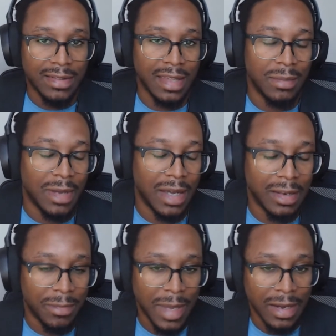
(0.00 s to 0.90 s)
same kind
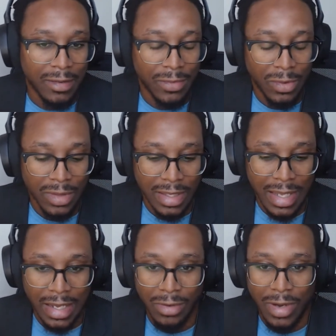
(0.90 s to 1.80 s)
of back and forth and
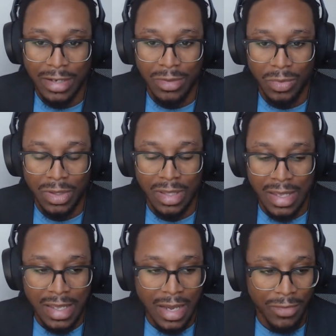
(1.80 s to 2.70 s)
that interaction with
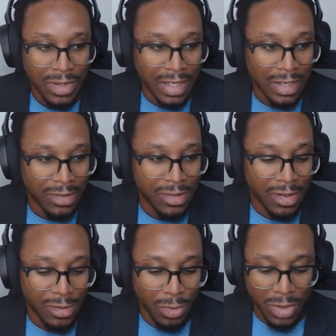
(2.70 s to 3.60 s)
everything else.
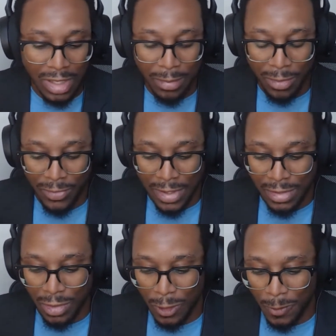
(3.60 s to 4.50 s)
So really a
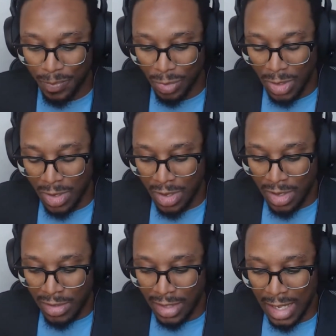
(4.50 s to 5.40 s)
professional
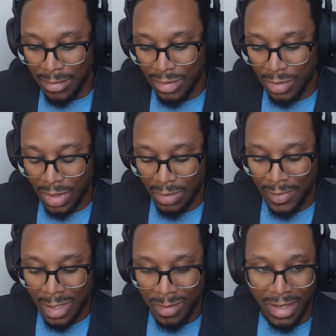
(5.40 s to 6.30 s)
game studio
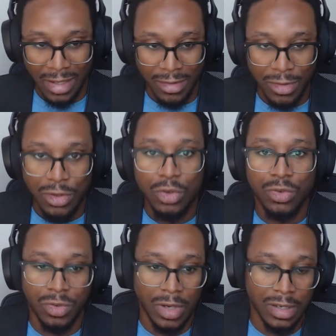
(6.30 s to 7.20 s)
environment is too
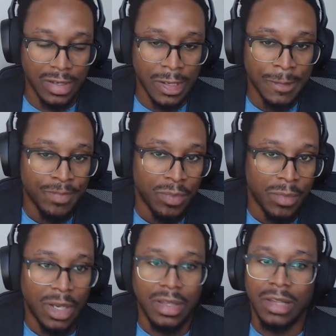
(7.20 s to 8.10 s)
strict.
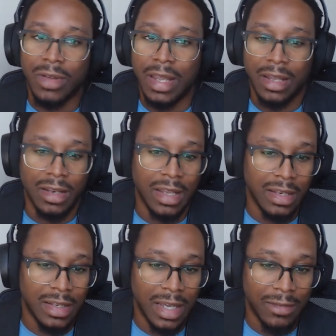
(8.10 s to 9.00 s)
But on the other hand,
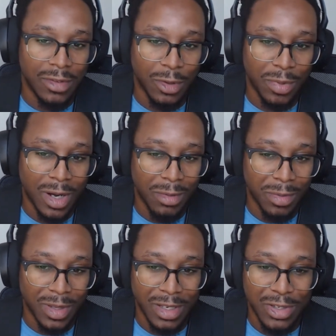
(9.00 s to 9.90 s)
indie devs are
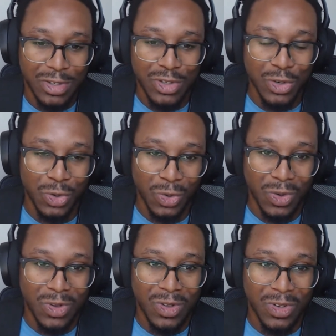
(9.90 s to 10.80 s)
probably
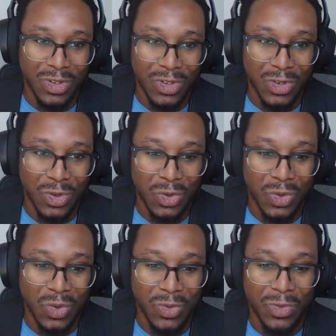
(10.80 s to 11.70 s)
too
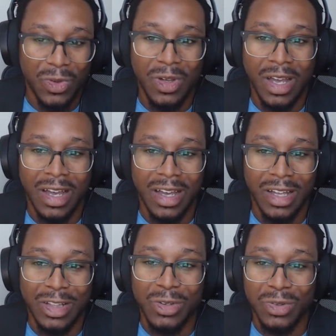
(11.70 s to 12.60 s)
too
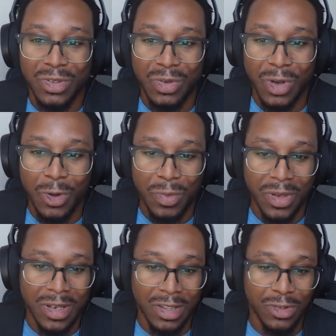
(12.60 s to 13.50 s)
uh, loose, too
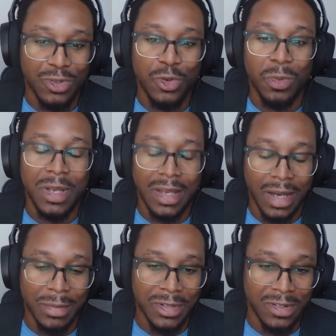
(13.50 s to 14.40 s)
open. There's too many
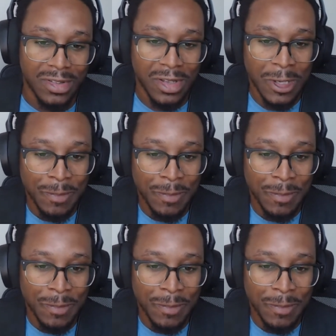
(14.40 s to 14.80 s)
options.